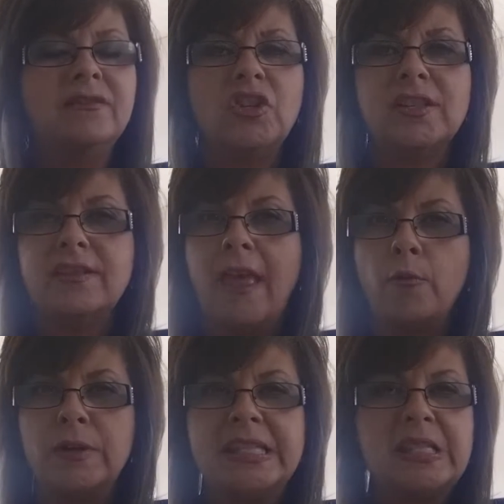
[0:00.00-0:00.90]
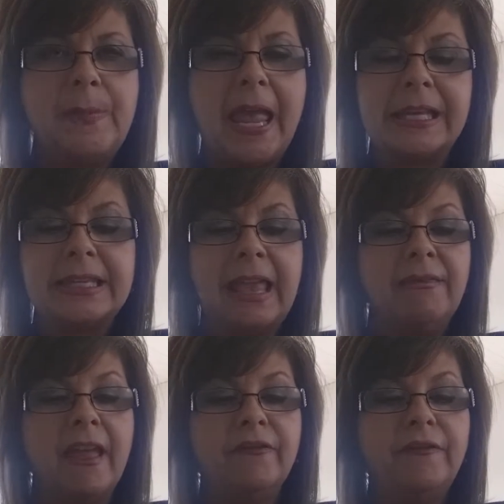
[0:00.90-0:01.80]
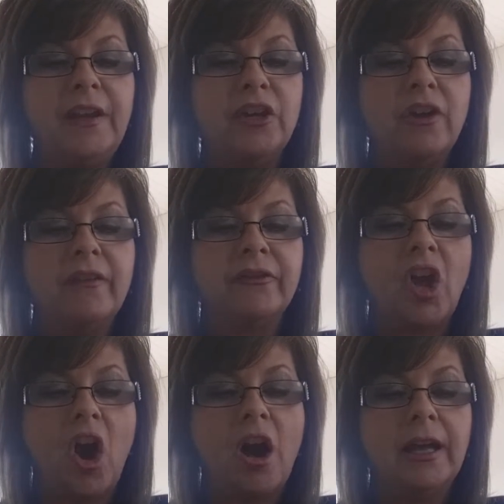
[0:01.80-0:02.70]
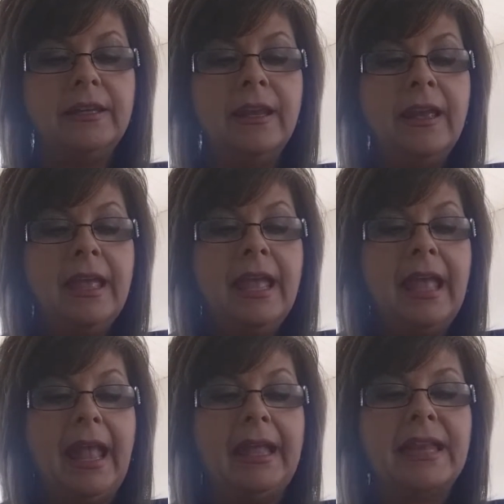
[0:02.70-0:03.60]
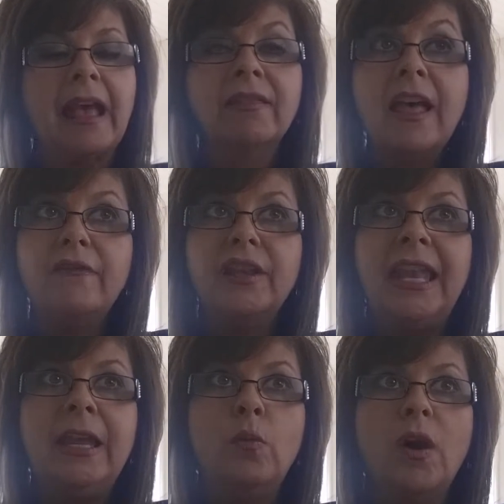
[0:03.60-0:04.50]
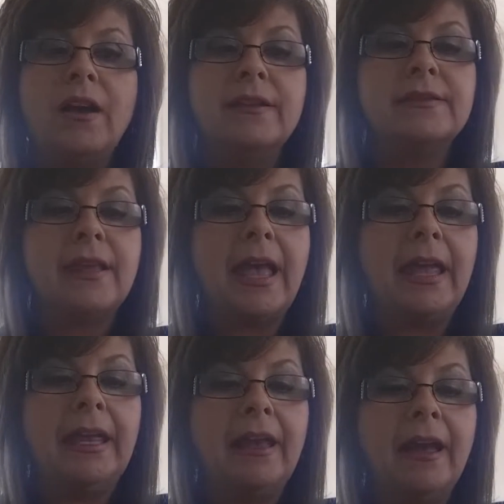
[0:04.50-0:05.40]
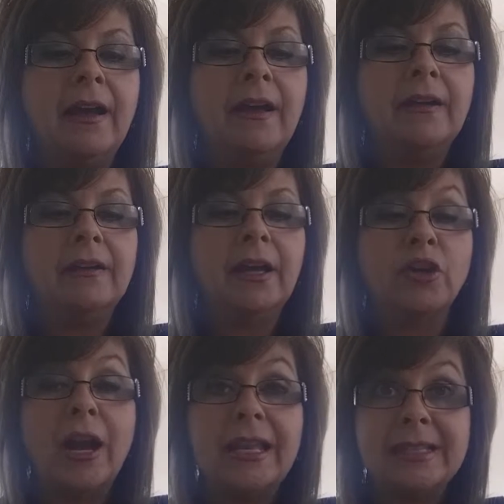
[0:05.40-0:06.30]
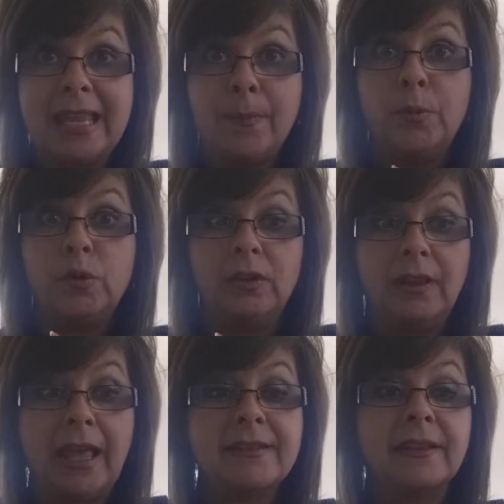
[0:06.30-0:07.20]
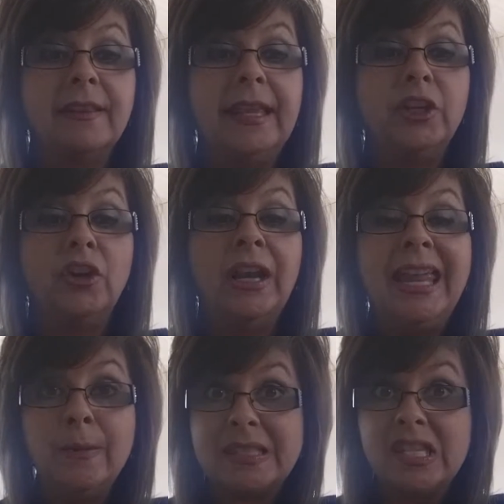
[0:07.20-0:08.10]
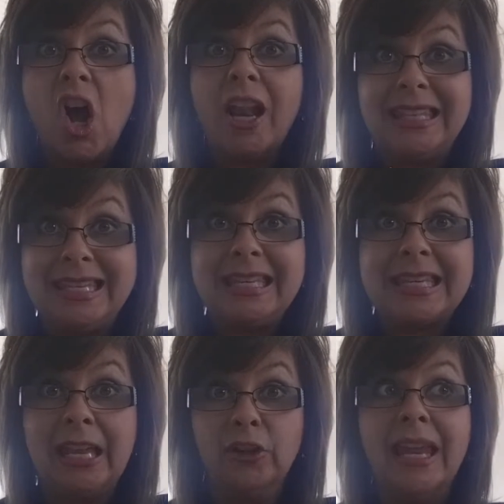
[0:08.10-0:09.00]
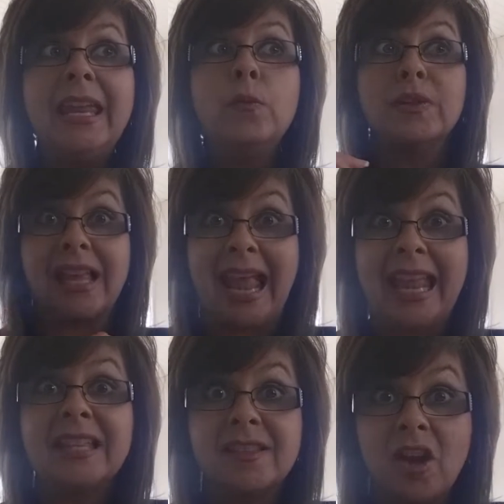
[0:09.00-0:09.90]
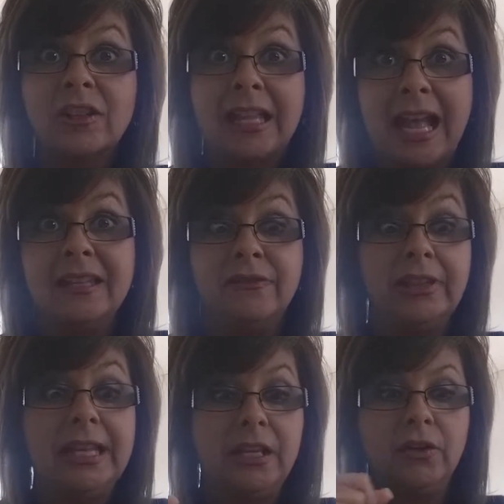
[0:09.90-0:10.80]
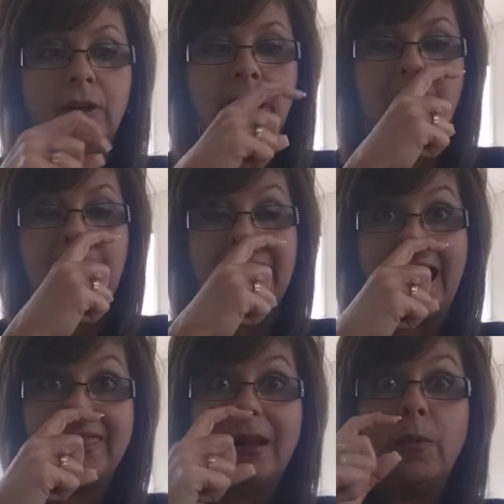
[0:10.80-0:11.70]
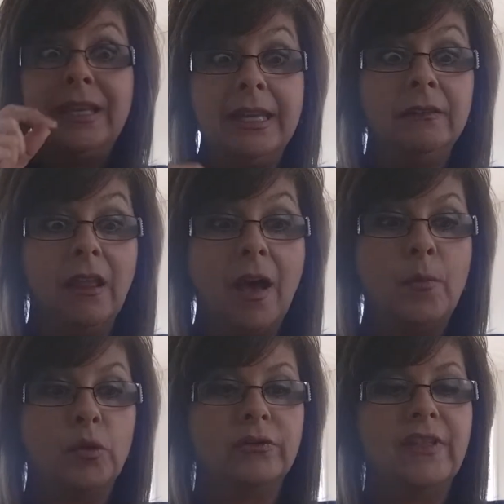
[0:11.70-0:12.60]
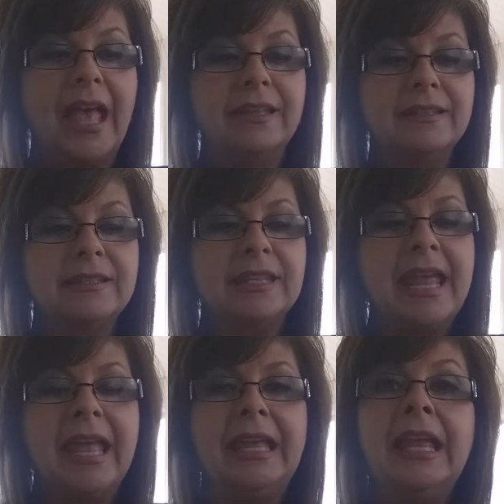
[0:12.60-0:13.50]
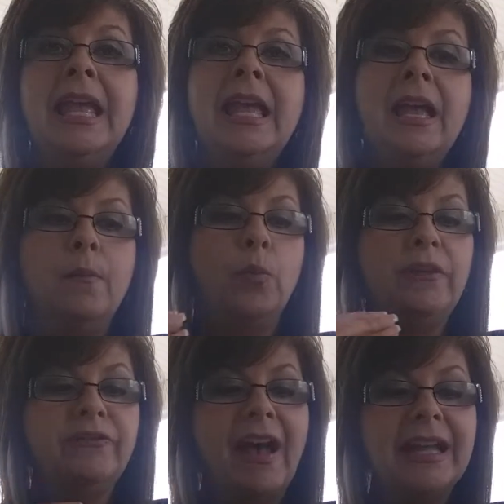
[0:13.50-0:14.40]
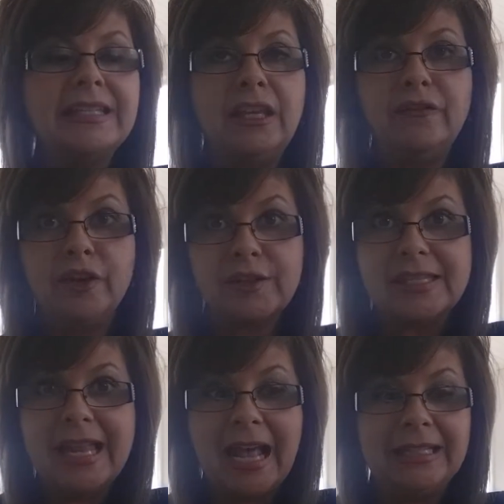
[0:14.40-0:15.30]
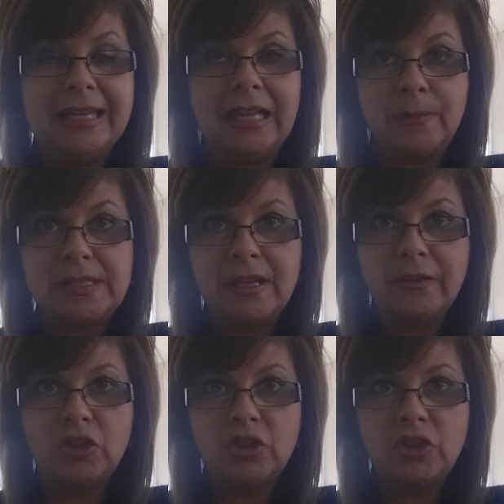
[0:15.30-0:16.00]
just that respect and that fear of God. And I love that he was a great example as a leader. He was not a dictator. He was a hands-on kind of leader. And I think we need a lot more of that today. We find in verse 19, I'm still